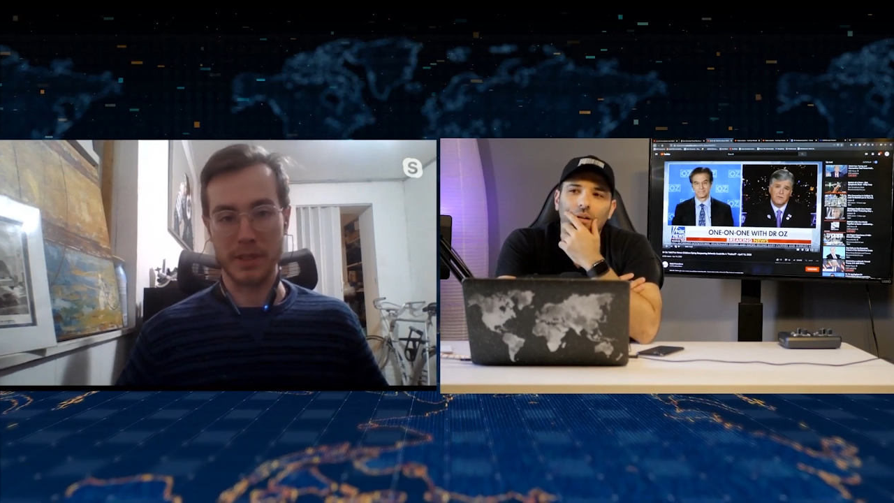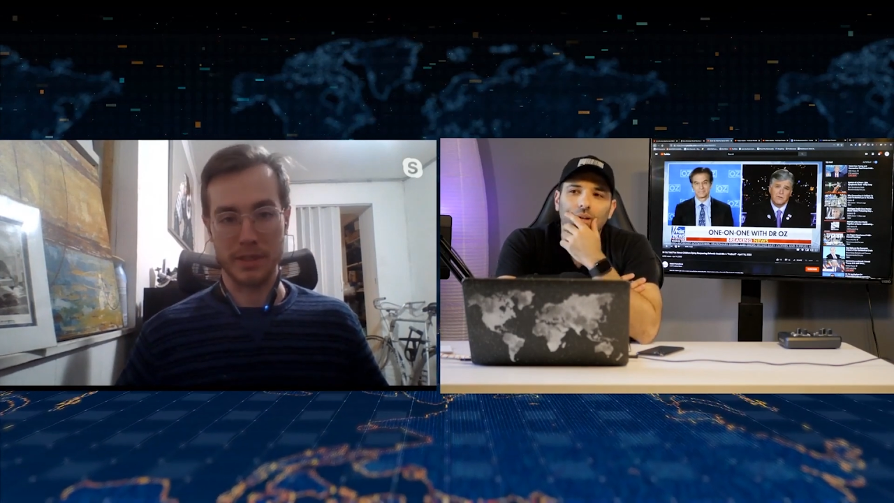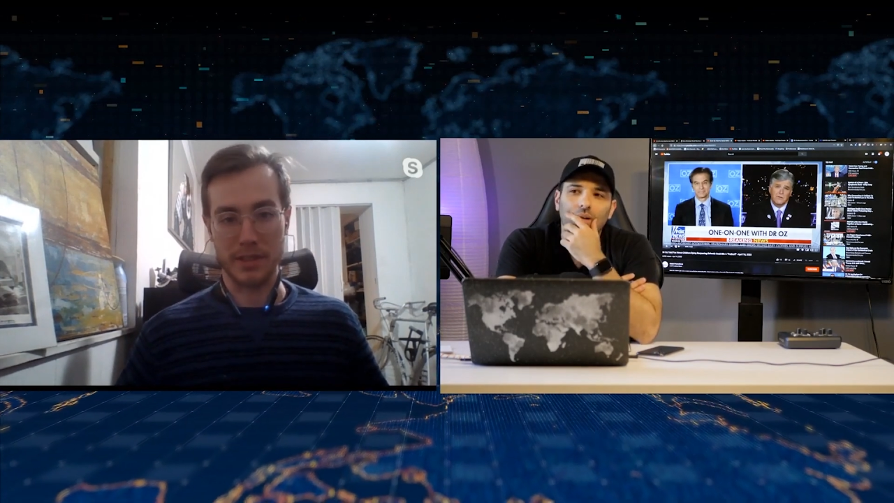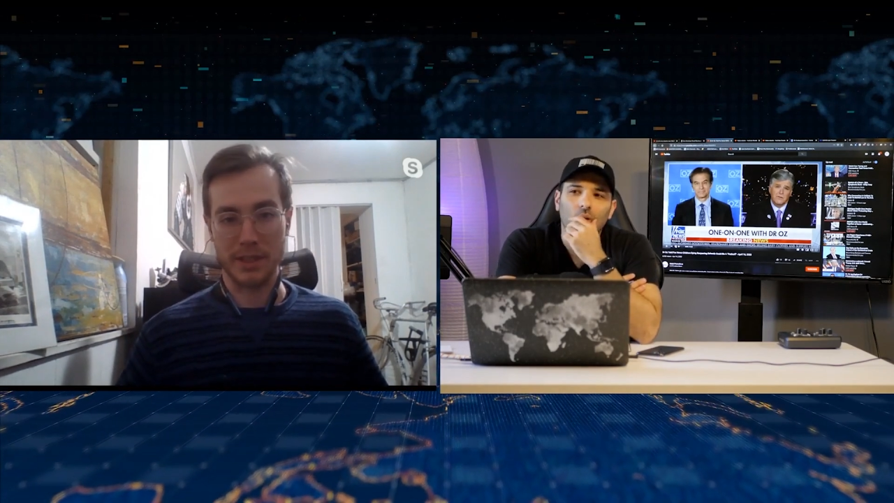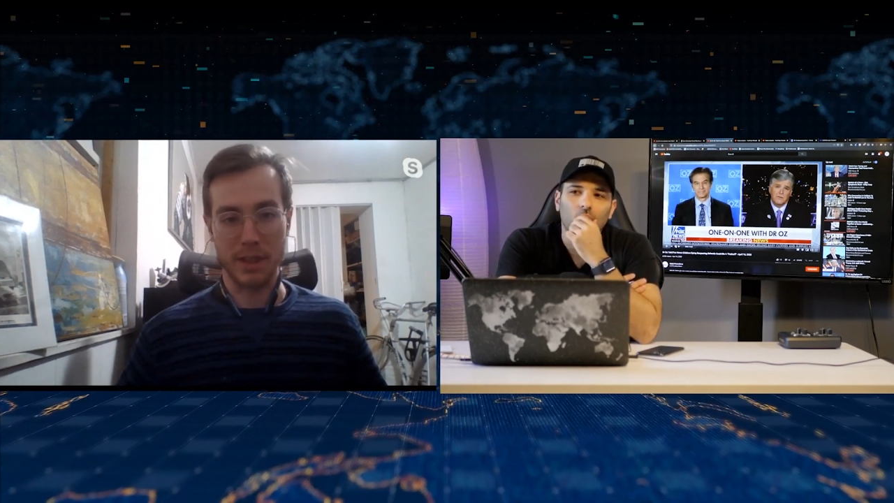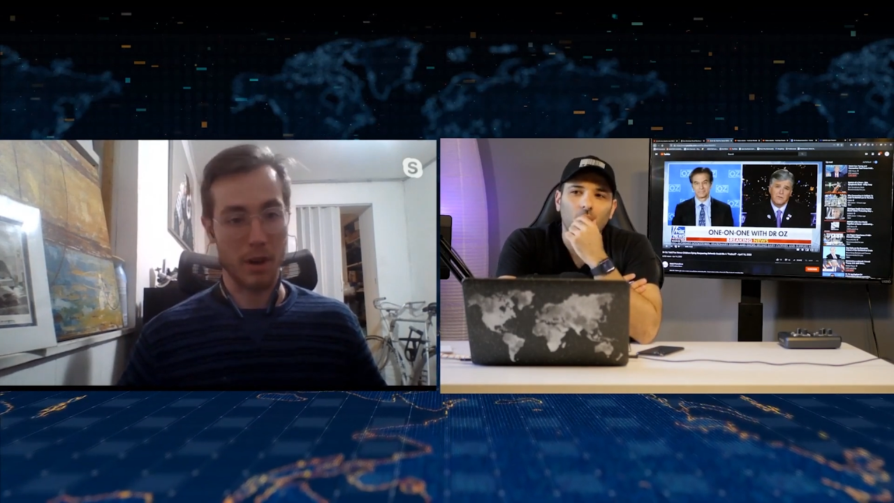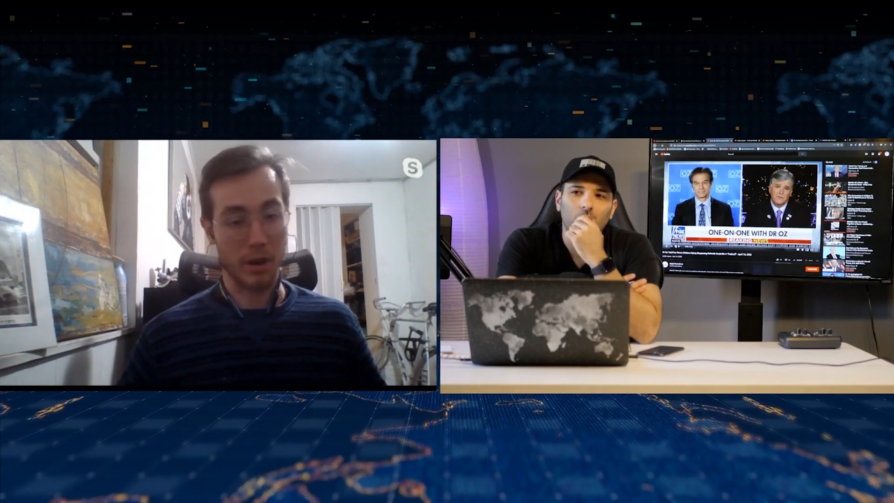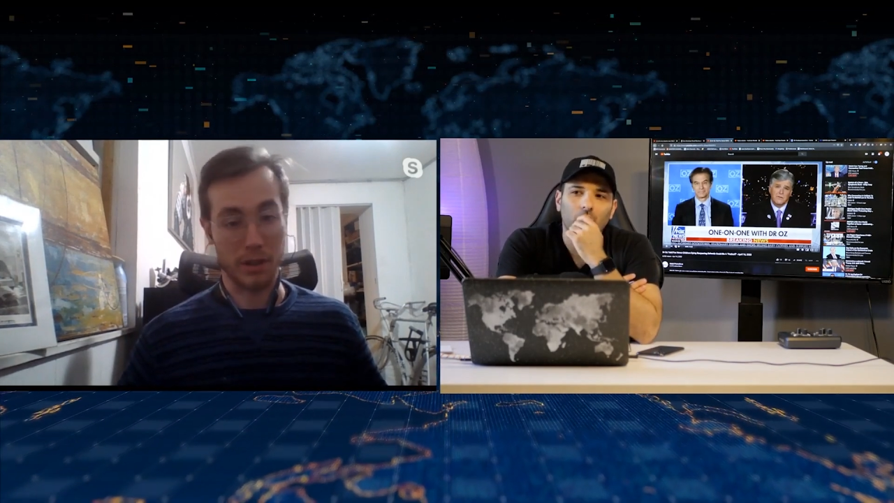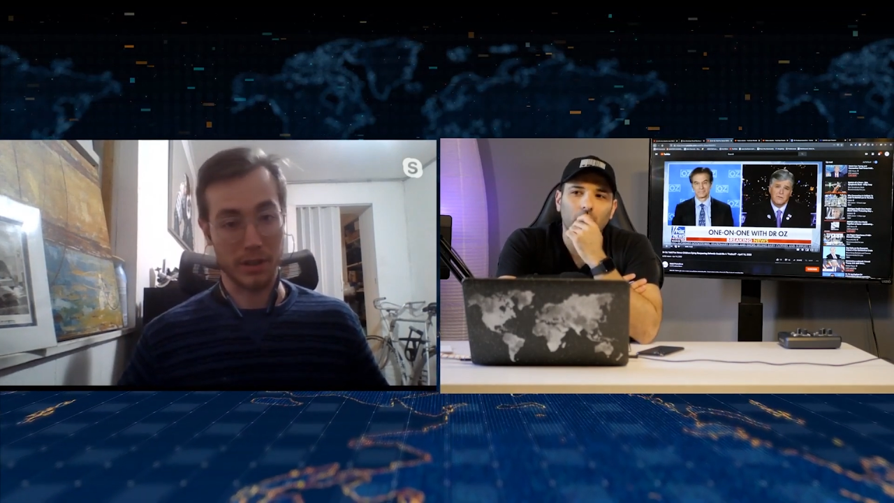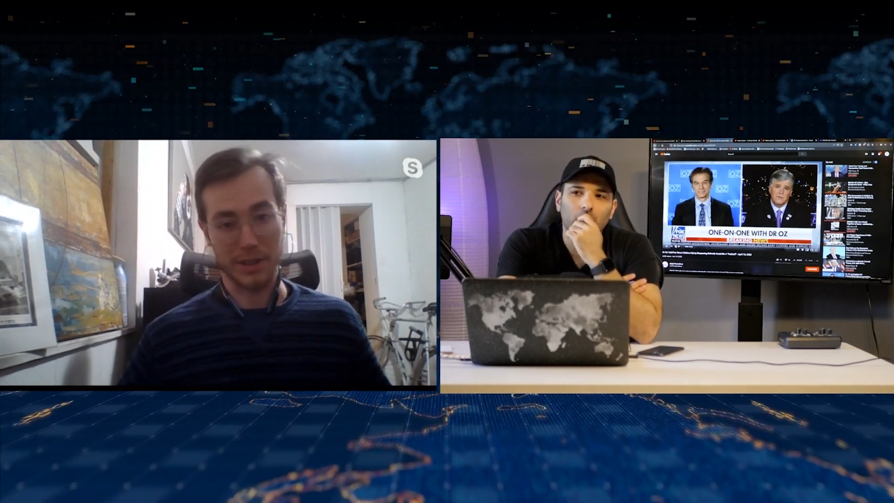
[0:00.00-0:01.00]
large businesses
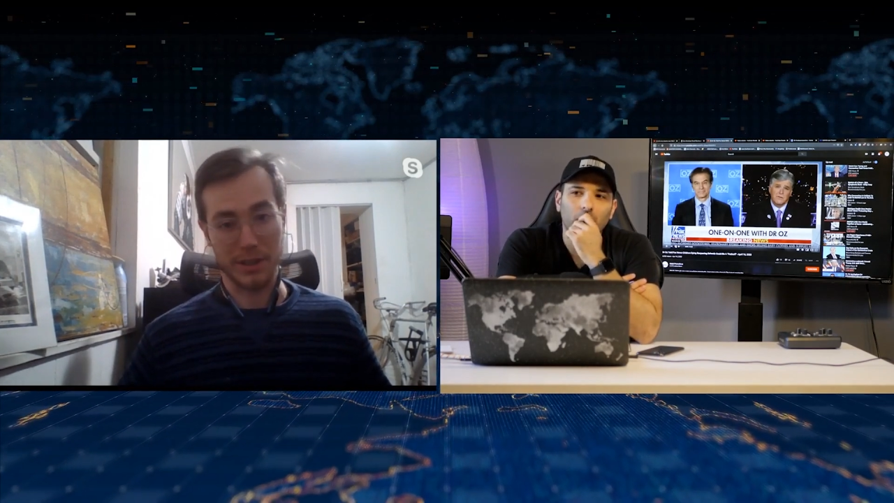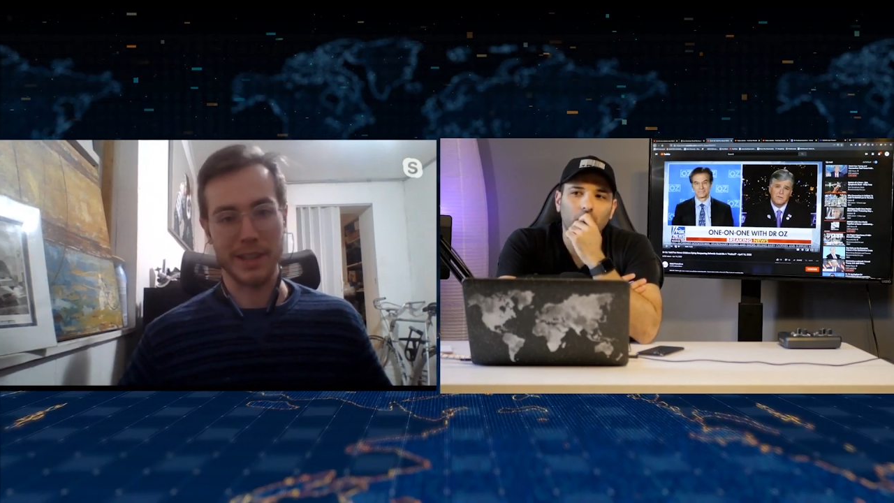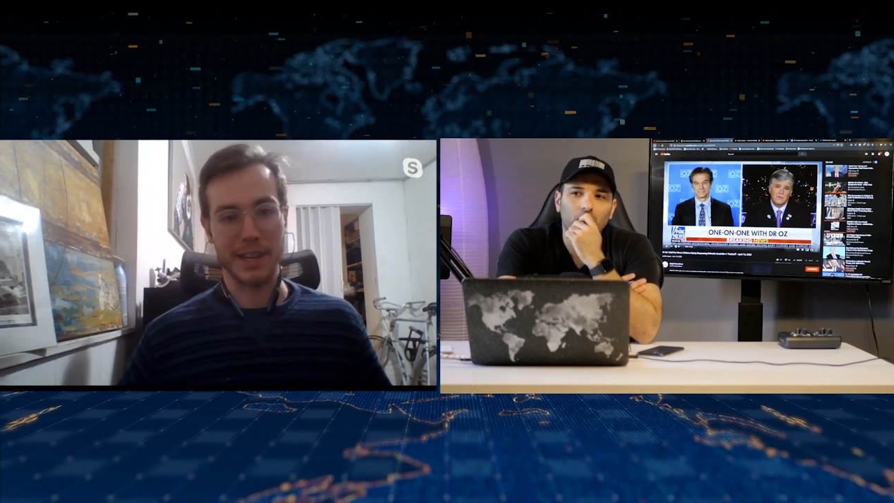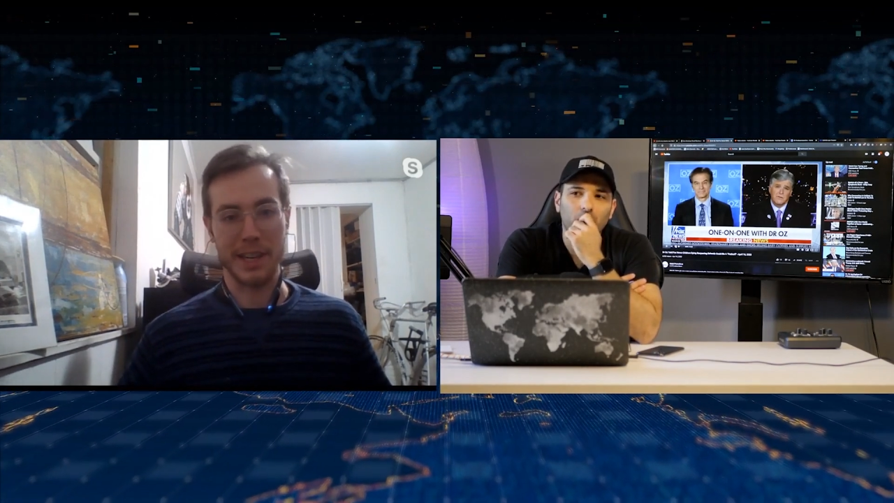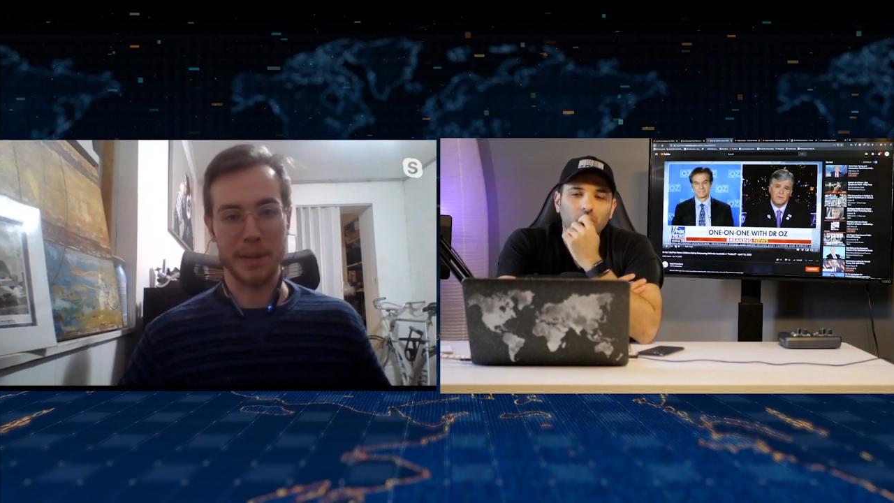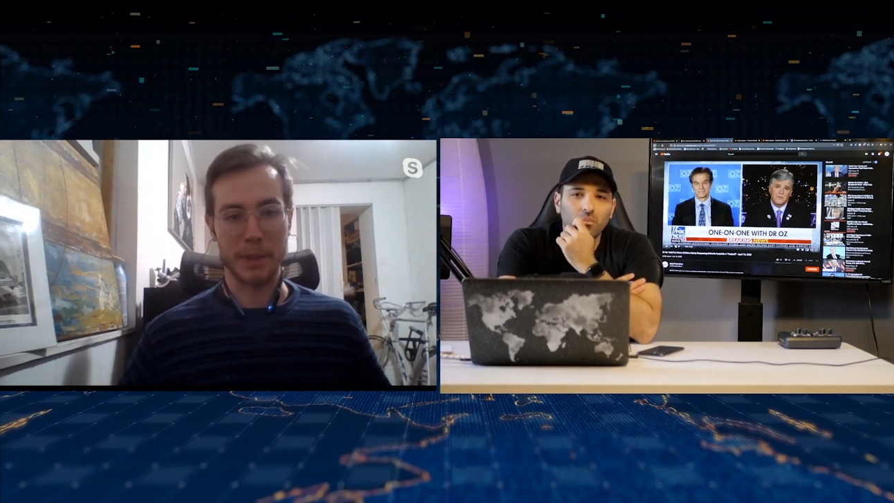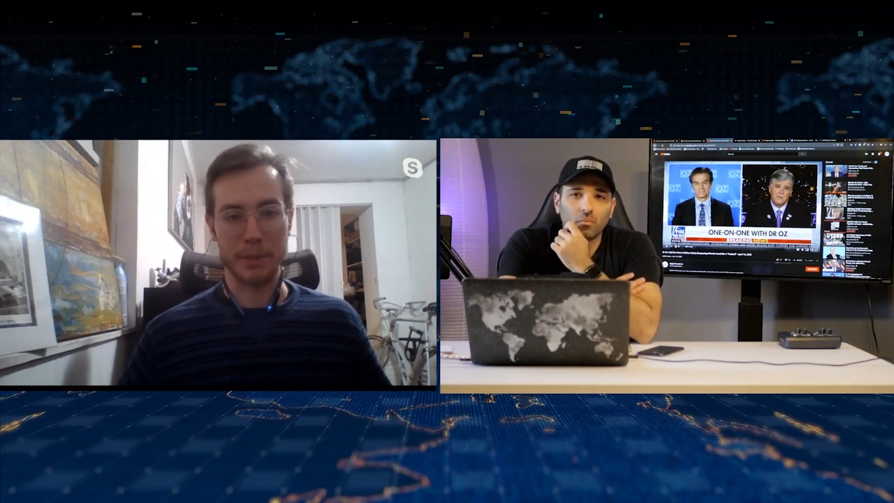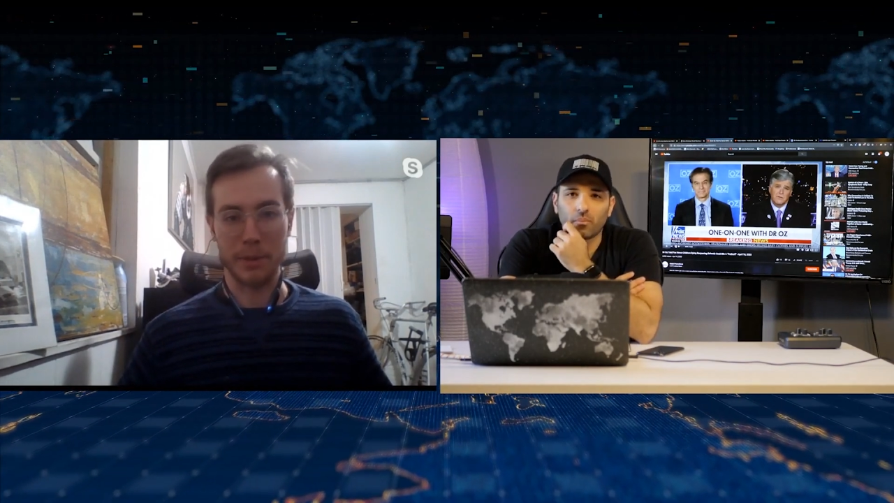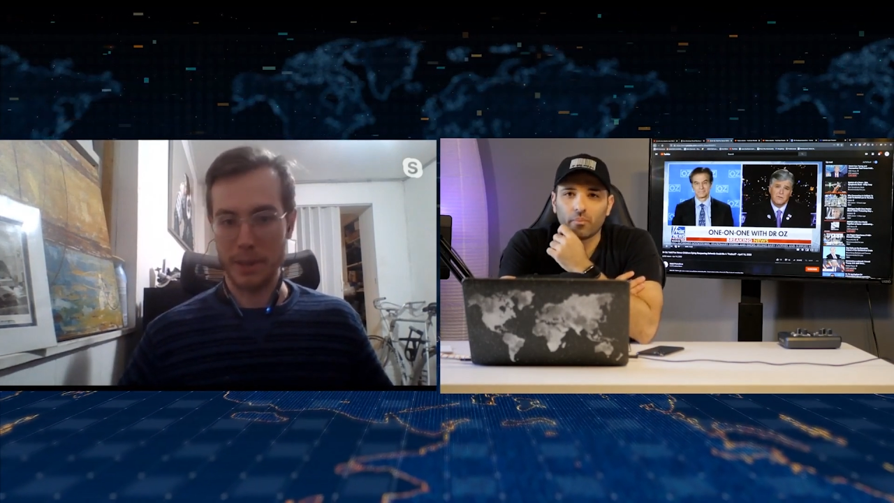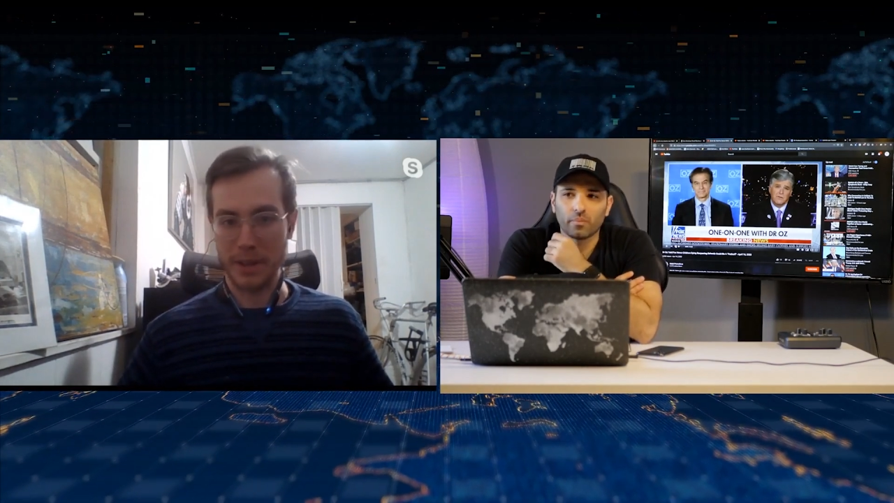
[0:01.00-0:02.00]
that aren't going to take care of